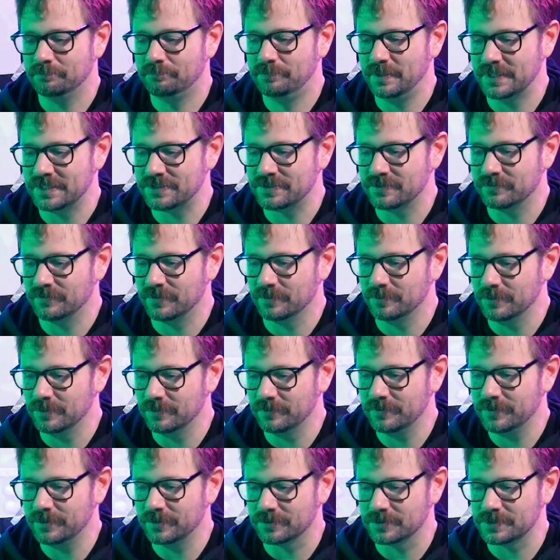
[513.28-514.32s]
bits of the
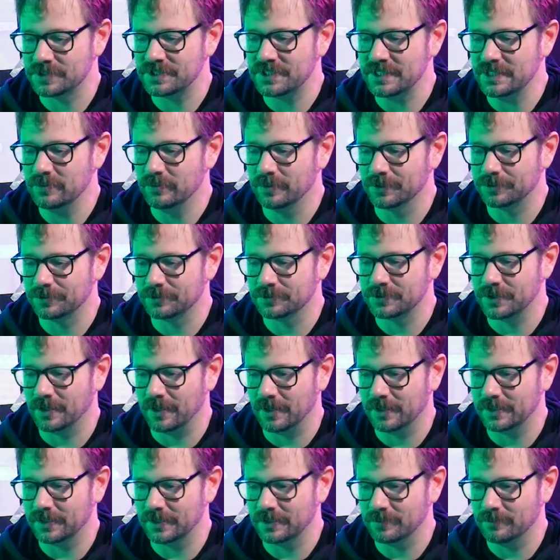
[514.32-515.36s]
movie or see what they're
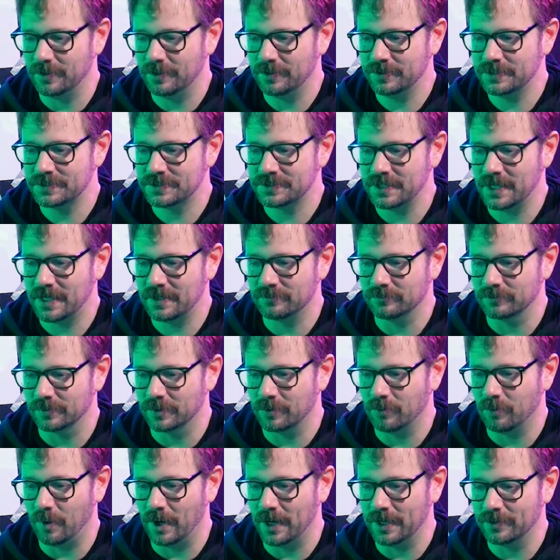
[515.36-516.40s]
talking about. It's not
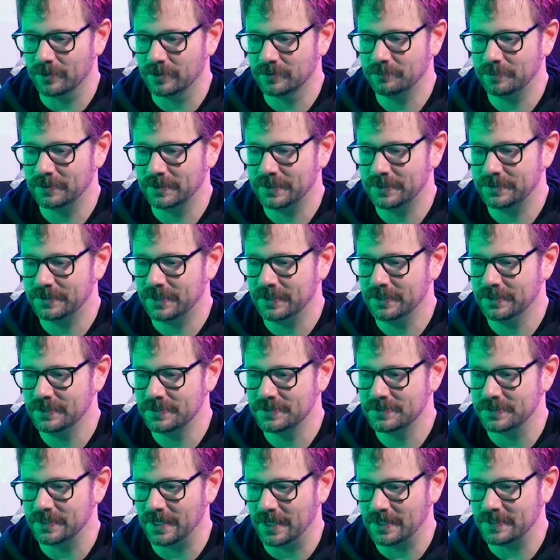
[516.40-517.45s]
required, but it
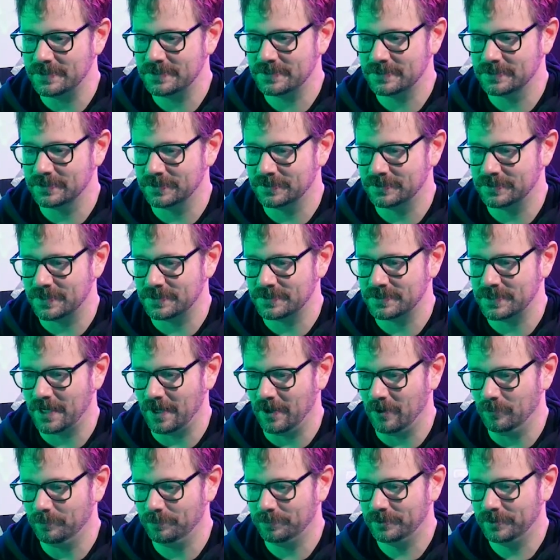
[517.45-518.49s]
is nice and it does
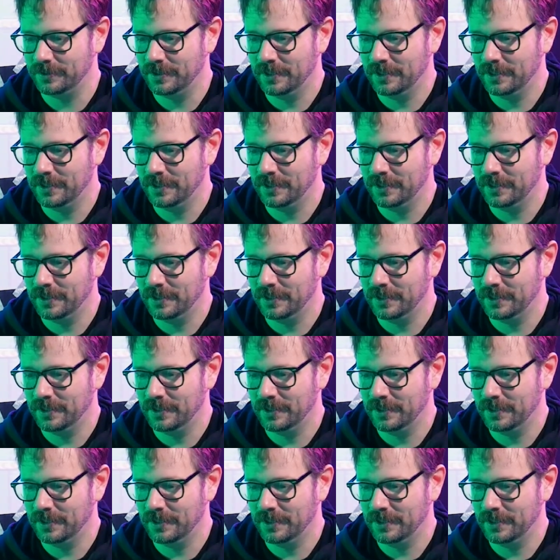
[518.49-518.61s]
help.